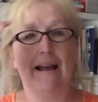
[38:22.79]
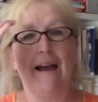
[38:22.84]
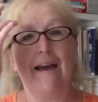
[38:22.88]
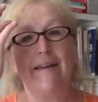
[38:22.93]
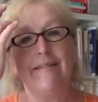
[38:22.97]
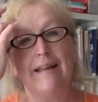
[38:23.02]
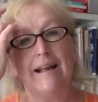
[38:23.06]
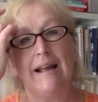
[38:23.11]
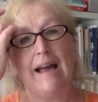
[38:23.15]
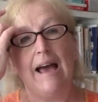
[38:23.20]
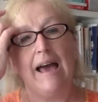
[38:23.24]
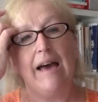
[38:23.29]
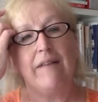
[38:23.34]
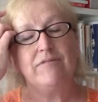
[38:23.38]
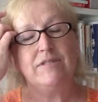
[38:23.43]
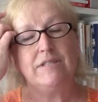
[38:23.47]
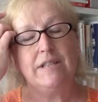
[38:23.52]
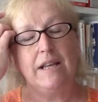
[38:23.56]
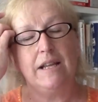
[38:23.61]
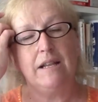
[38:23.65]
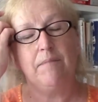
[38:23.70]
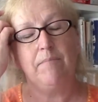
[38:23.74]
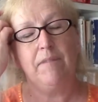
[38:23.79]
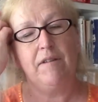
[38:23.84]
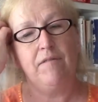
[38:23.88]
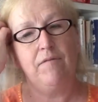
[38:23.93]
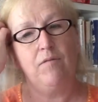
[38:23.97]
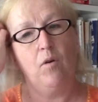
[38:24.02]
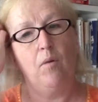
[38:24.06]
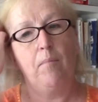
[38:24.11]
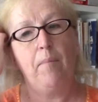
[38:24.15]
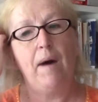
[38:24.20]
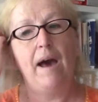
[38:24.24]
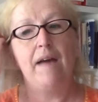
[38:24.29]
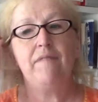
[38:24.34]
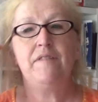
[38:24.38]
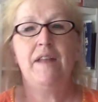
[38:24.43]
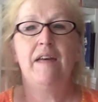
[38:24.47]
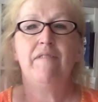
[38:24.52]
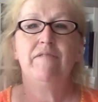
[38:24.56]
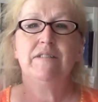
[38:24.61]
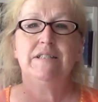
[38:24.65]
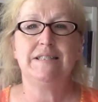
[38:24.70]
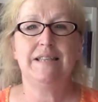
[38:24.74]
I think I have seen them before, but I've
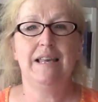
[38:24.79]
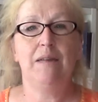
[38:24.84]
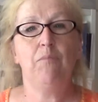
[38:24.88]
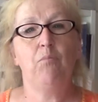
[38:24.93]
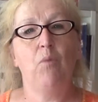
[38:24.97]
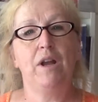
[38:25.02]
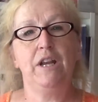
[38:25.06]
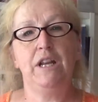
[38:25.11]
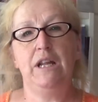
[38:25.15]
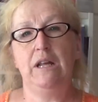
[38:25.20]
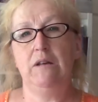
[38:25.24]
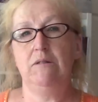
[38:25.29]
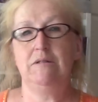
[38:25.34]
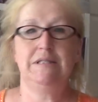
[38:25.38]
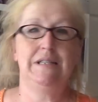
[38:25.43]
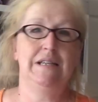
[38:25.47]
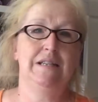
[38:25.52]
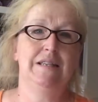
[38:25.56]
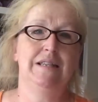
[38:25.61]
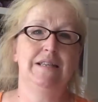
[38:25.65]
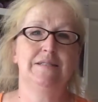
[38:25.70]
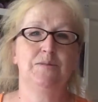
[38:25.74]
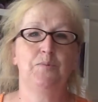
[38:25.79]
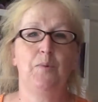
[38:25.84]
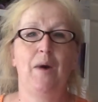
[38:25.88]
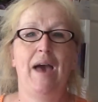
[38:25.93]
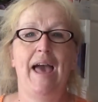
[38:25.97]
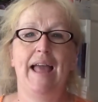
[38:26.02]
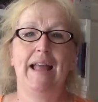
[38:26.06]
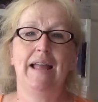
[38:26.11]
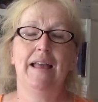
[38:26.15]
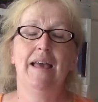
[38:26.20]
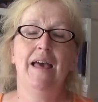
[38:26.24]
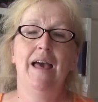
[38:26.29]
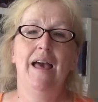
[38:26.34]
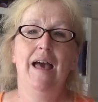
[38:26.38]
never seen one used in this way.